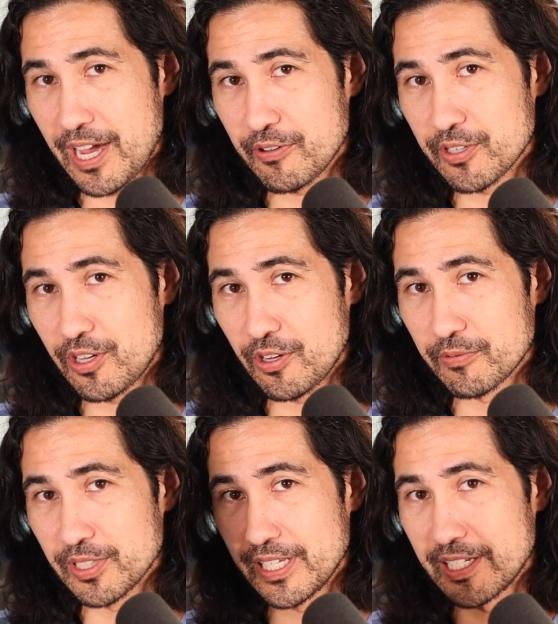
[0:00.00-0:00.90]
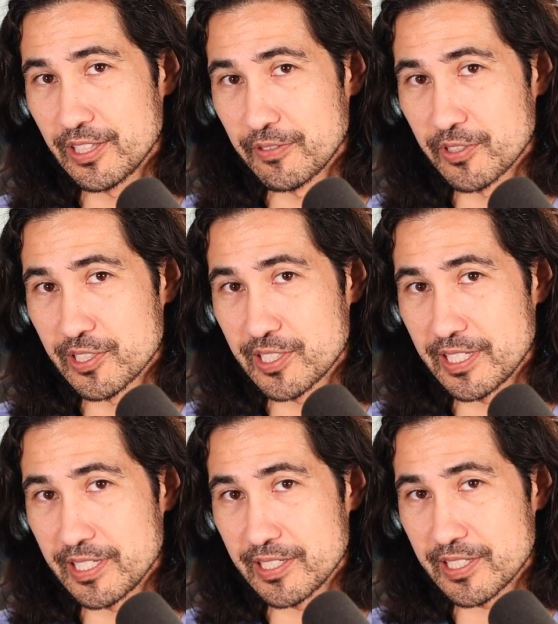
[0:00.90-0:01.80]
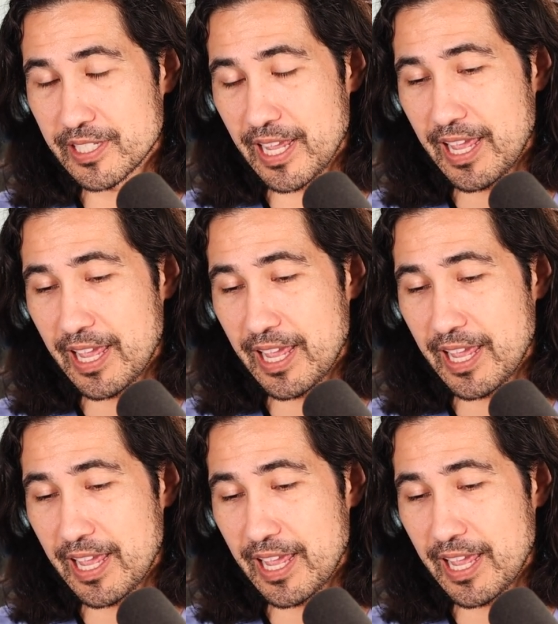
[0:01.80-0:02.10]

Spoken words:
alcohol-related liver disease